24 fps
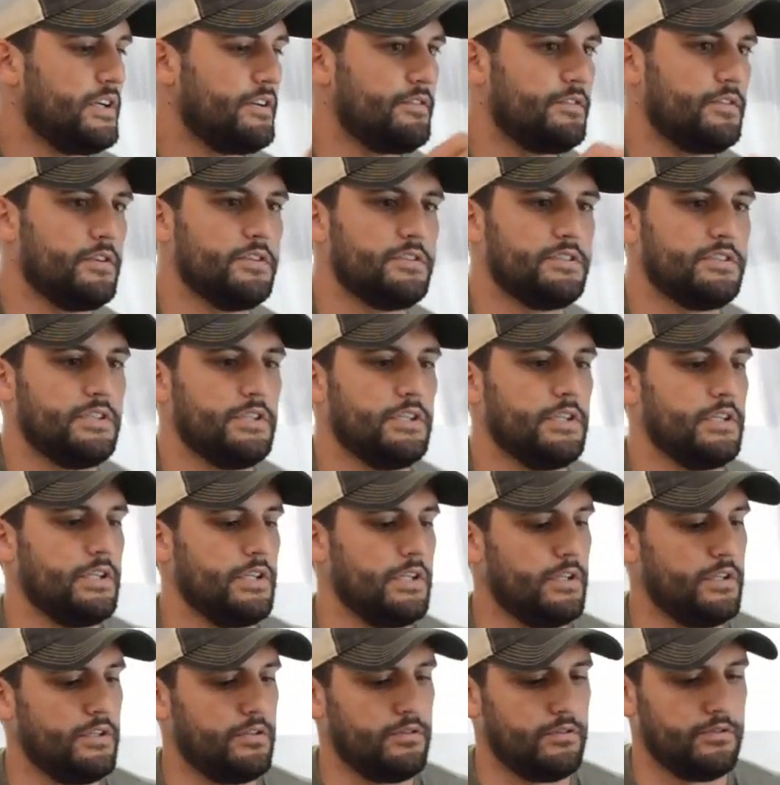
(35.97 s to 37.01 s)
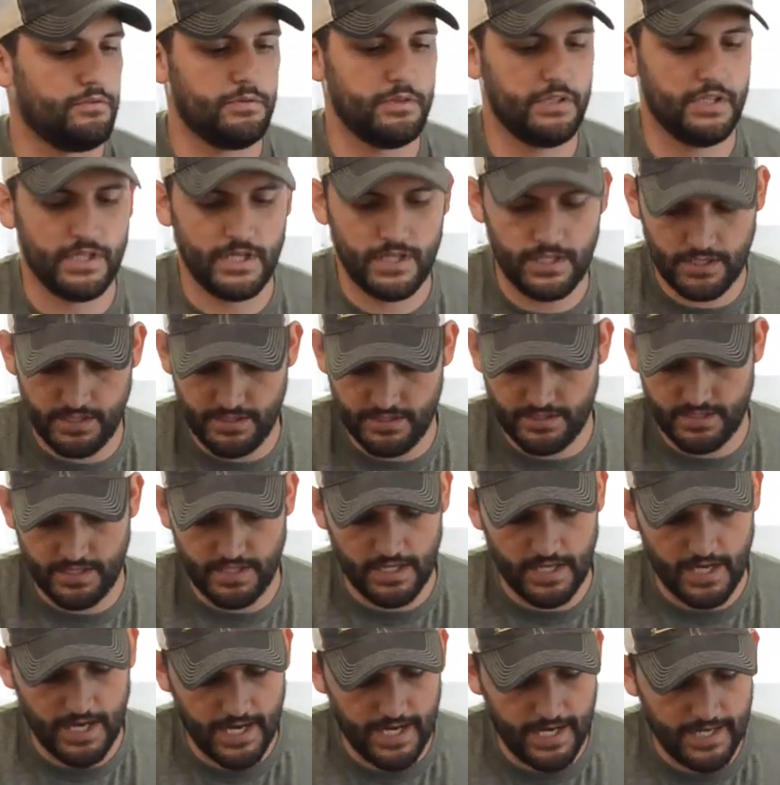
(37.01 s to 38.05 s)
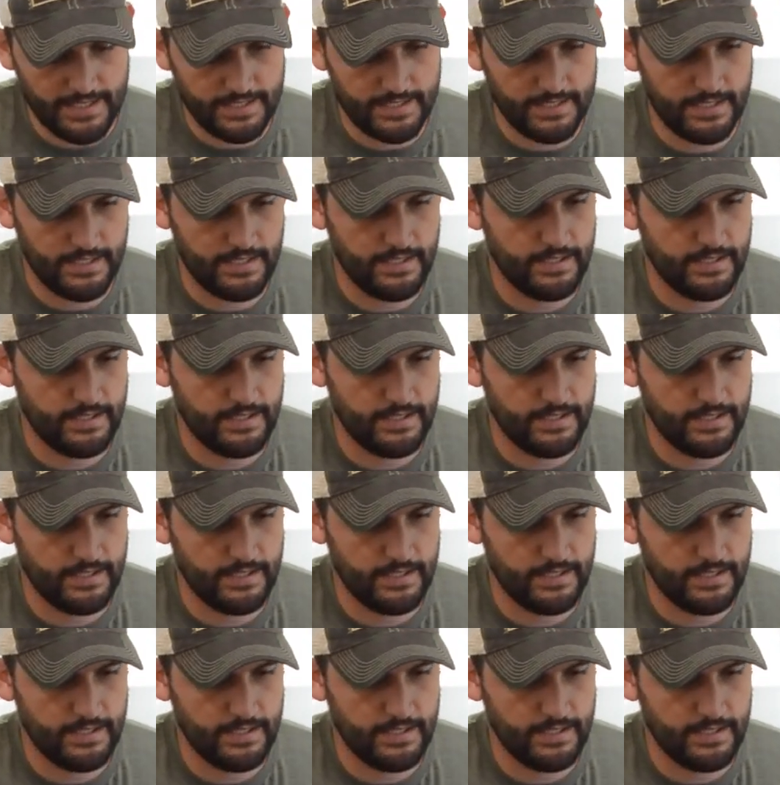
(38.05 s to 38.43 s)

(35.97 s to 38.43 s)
first thing we got is a hat,